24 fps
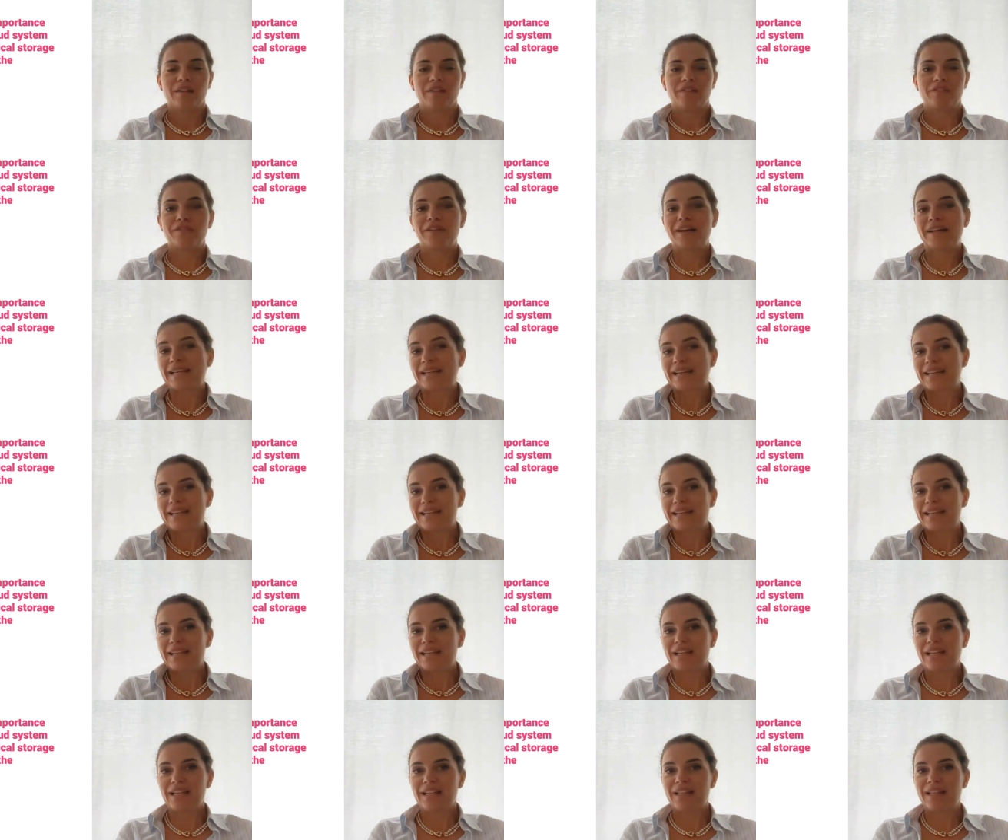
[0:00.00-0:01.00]

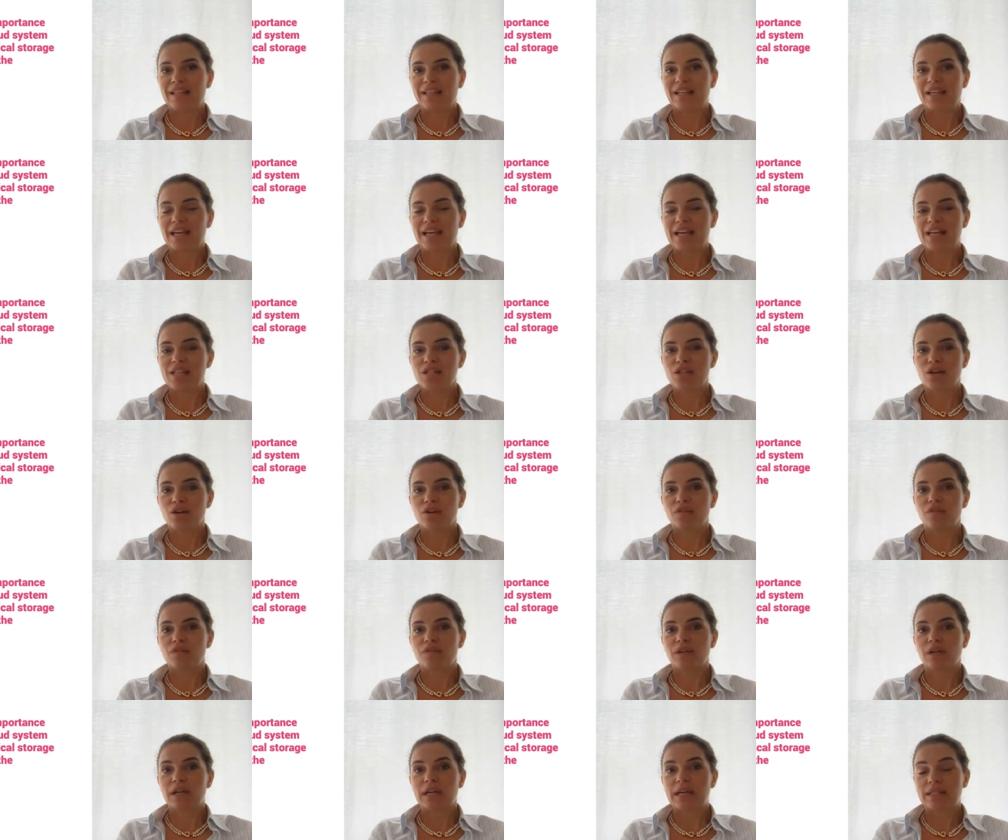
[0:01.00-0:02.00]
Finally, in the case
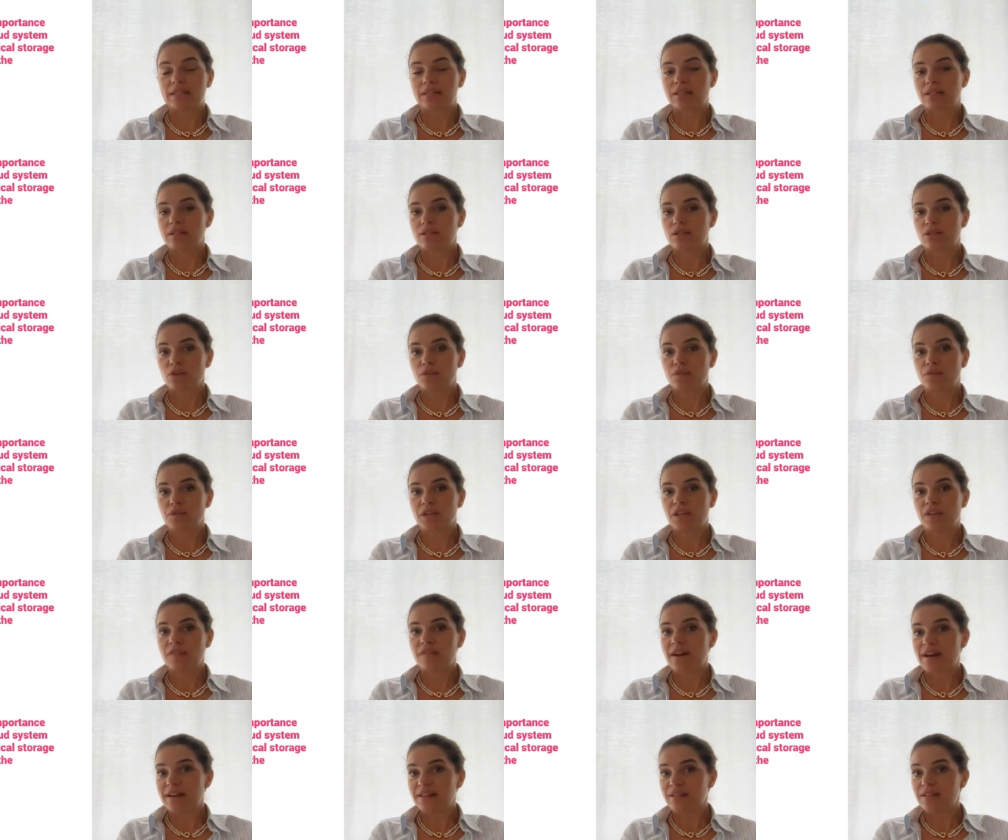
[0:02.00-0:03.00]
of uh,
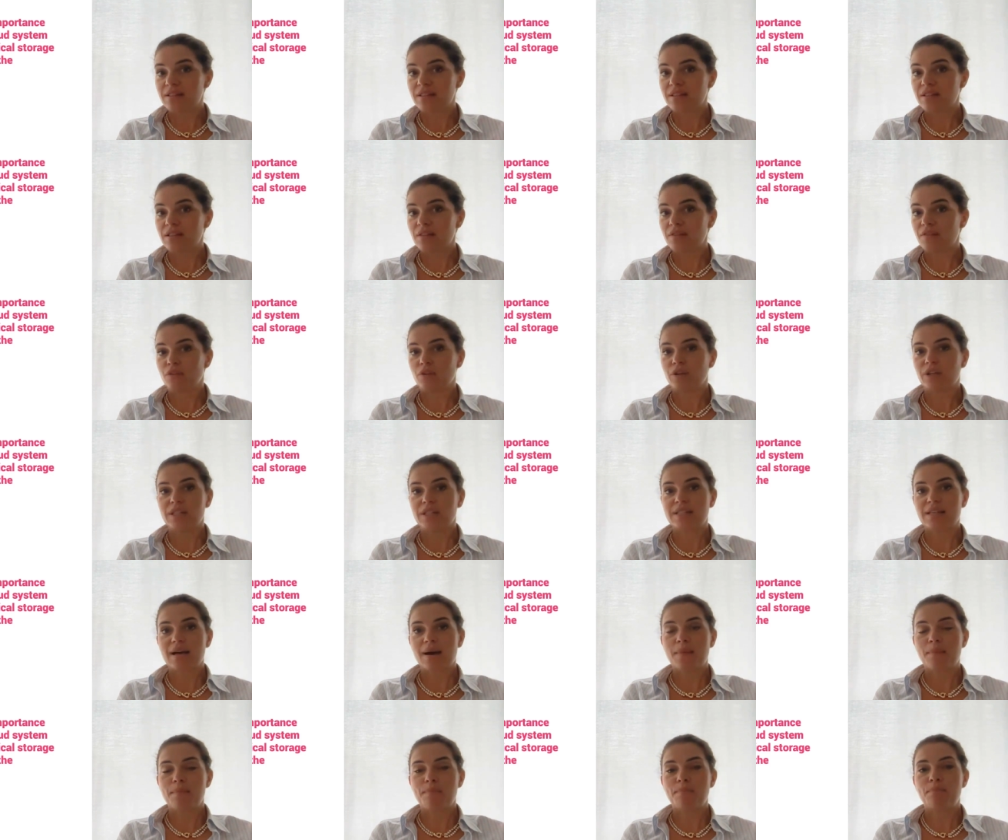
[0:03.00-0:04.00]
catastrophic events, uh, for
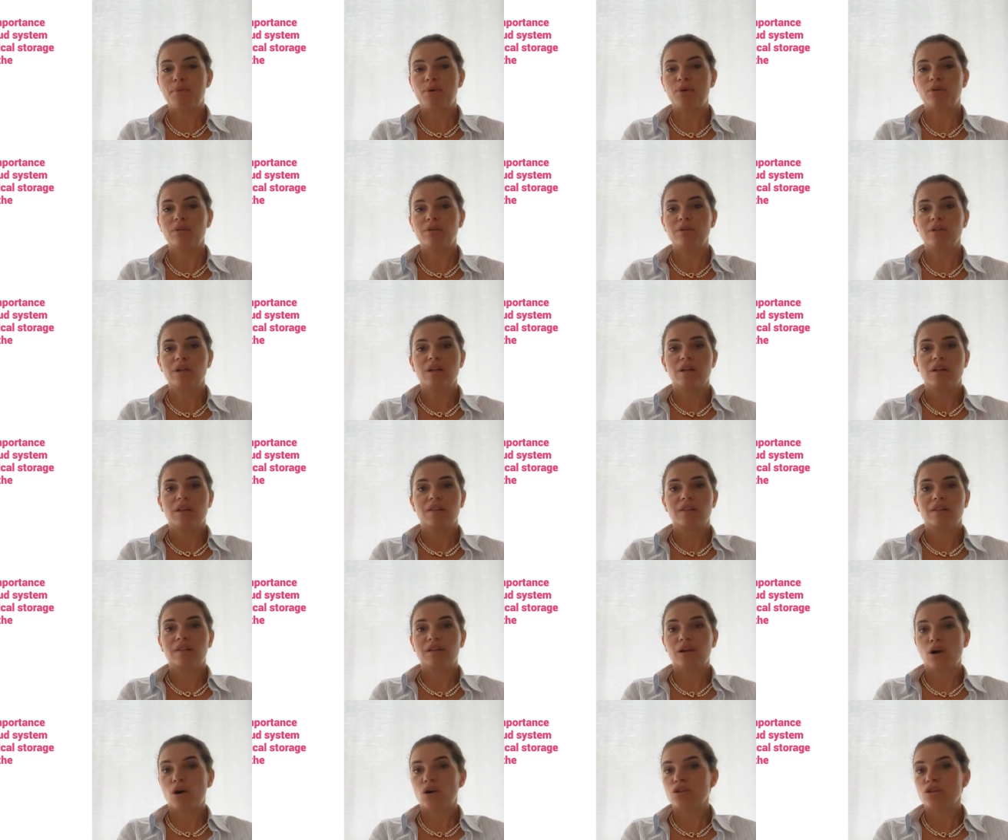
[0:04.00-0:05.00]
example,
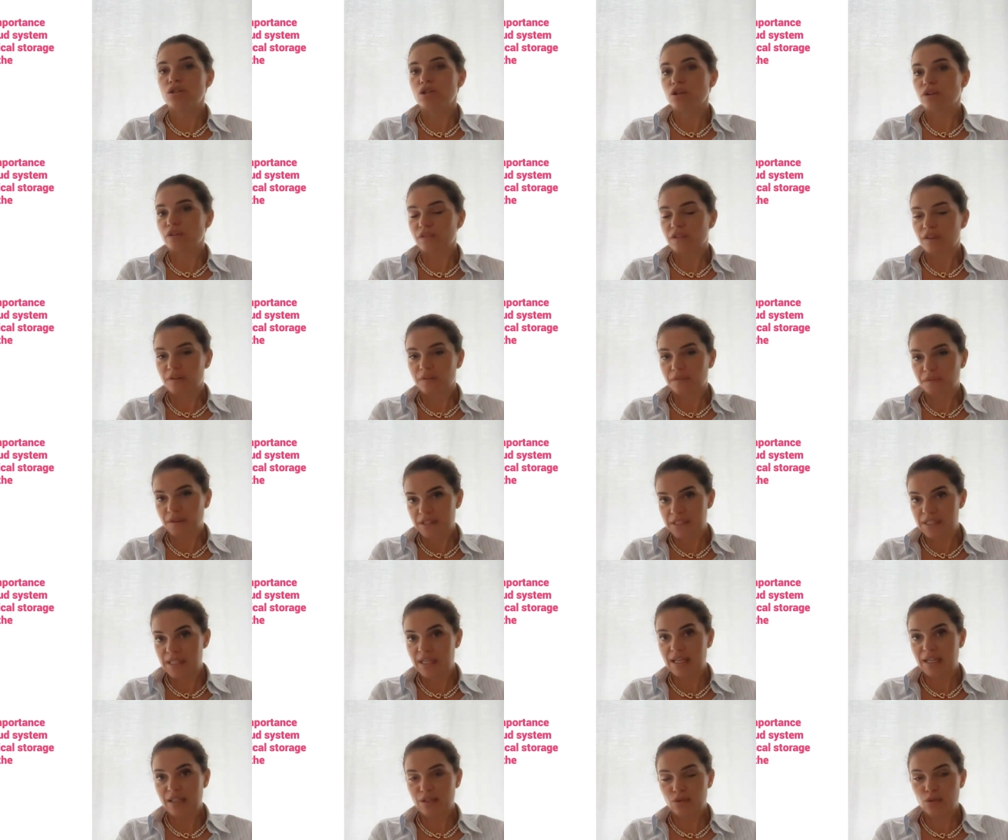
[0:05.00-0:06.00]
the loss of the
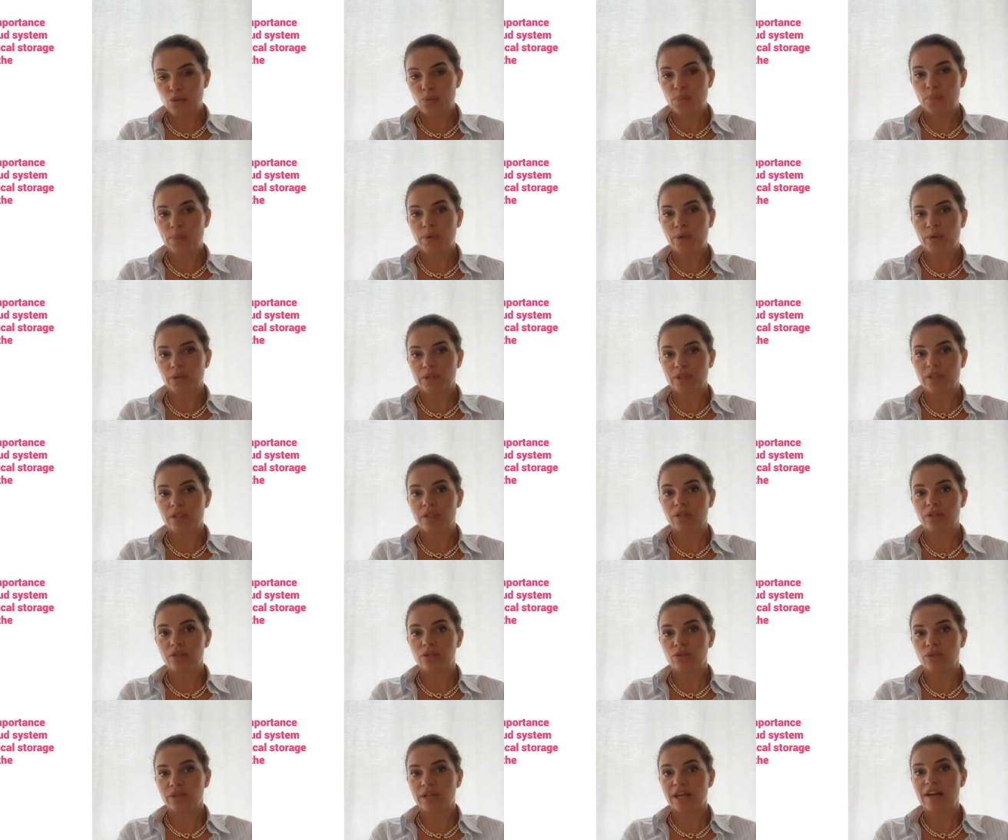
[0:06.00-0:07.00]
physical support
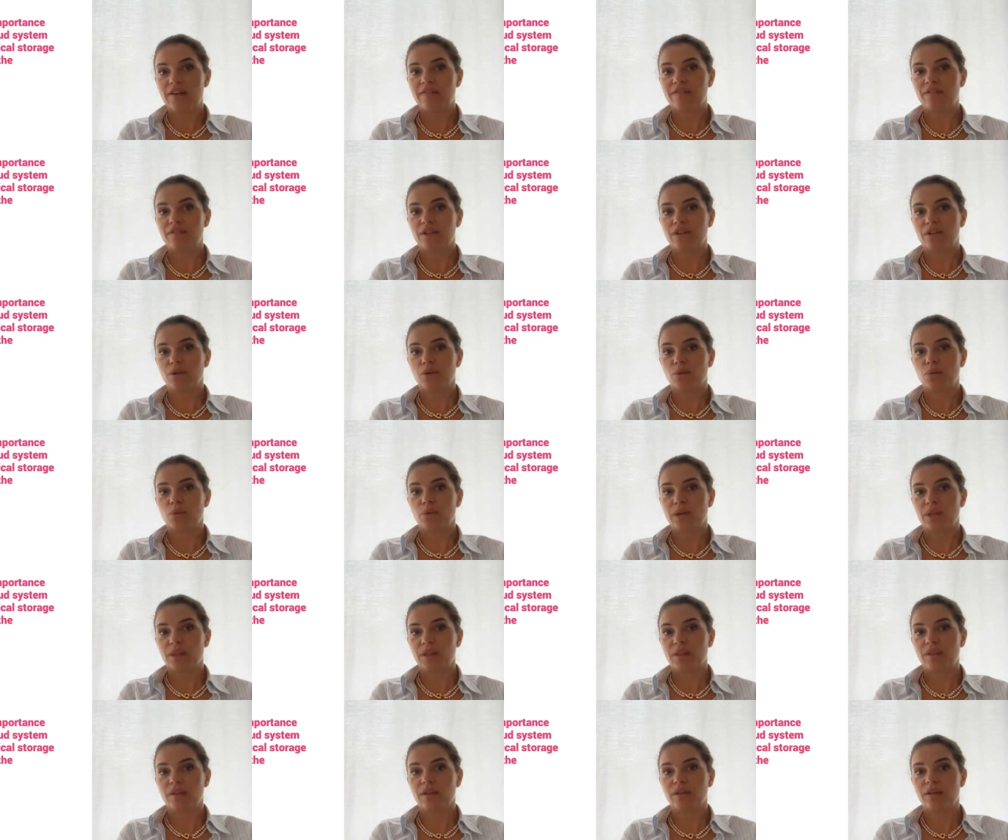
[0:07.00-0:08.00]
uh, together
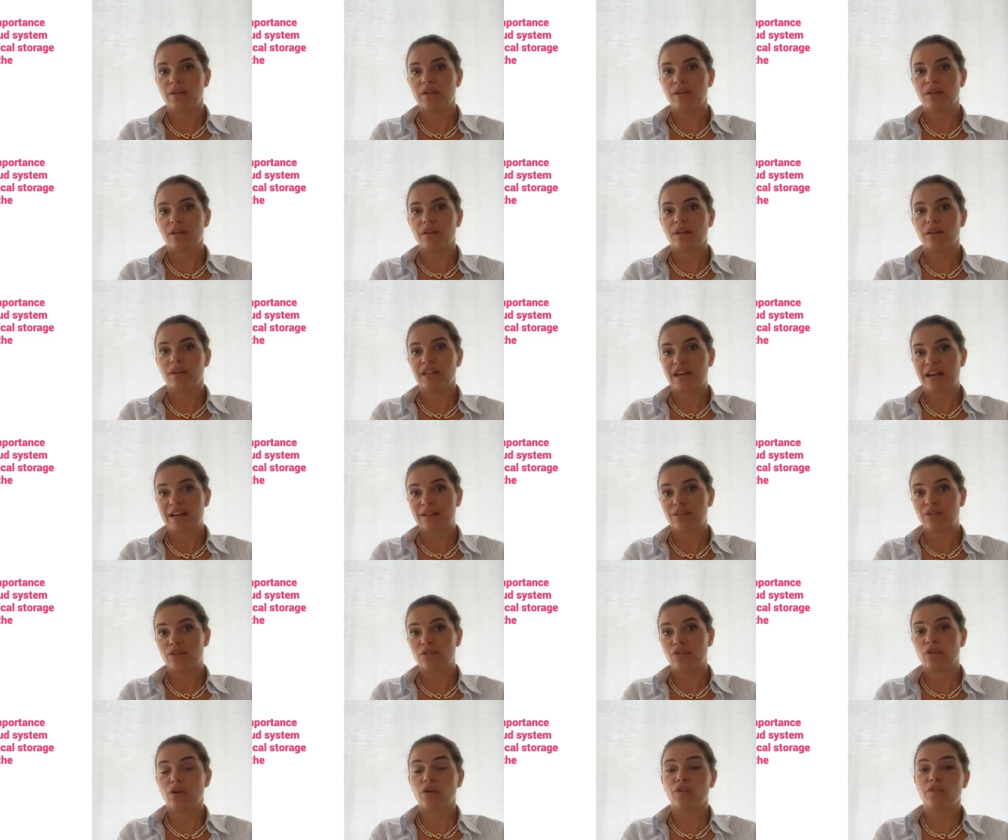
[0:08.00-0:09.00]
with uh,
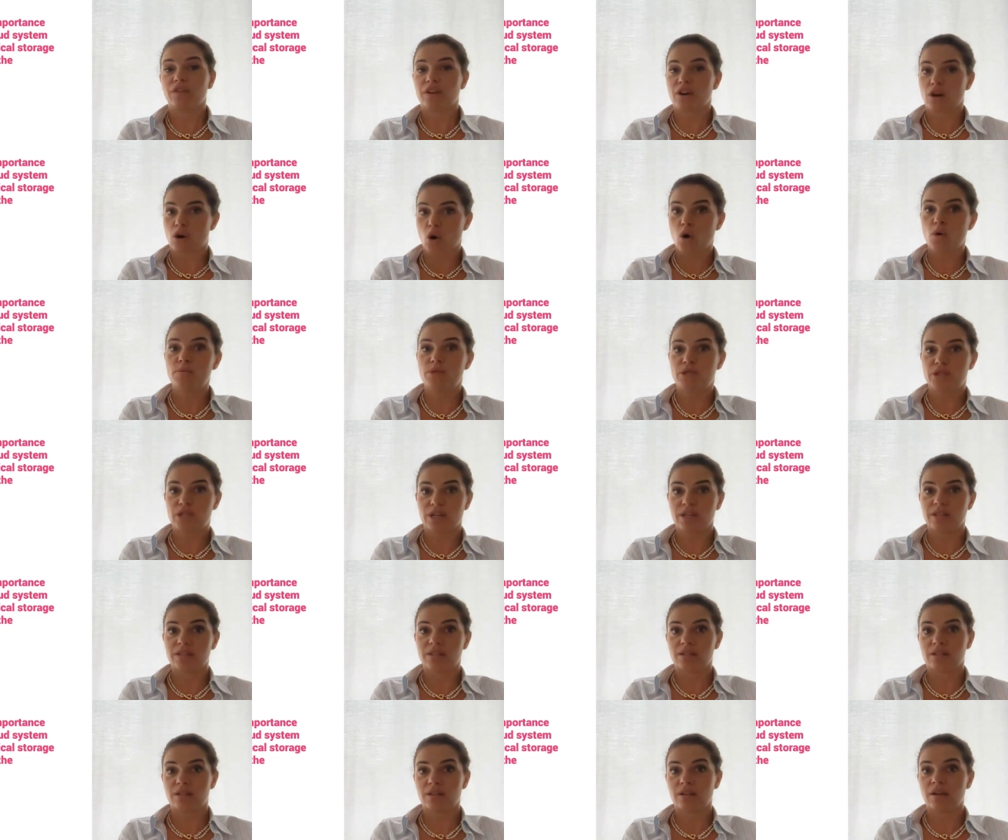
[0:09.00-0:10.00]
that of the
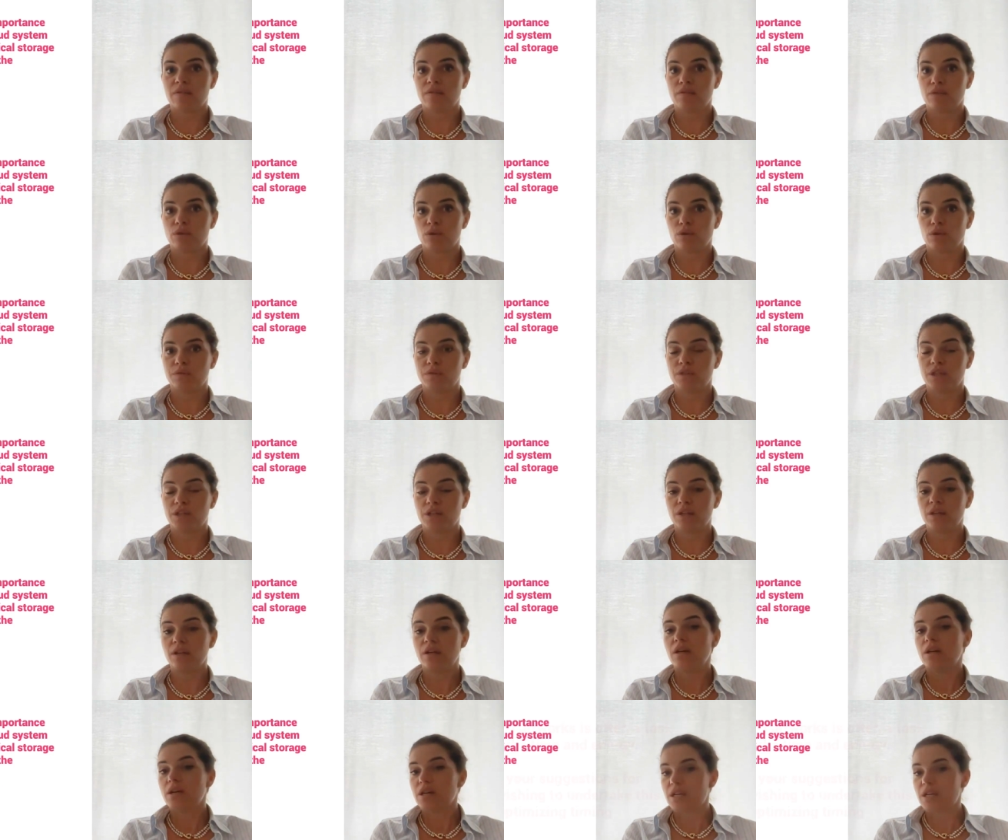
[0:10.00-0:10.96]
object involved uh,